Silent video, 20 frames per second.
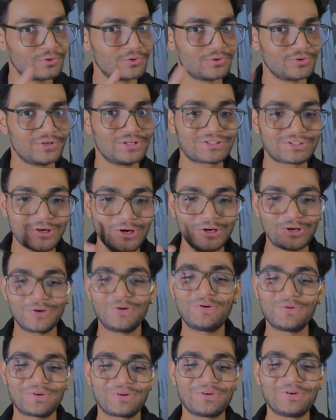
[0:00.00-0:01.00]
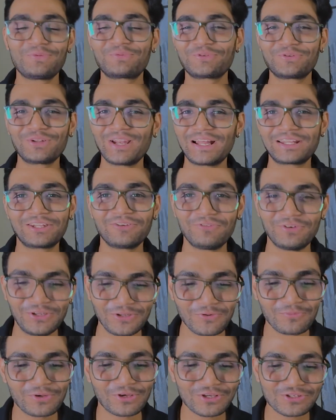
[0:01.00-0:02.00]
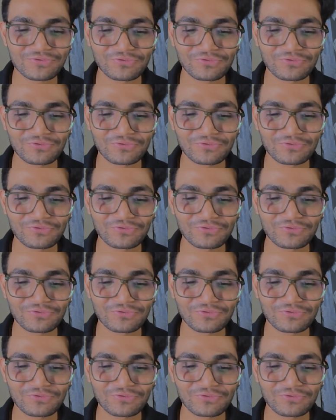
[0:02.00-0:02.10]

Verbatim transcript: no. It's not whole. Hope you like the video because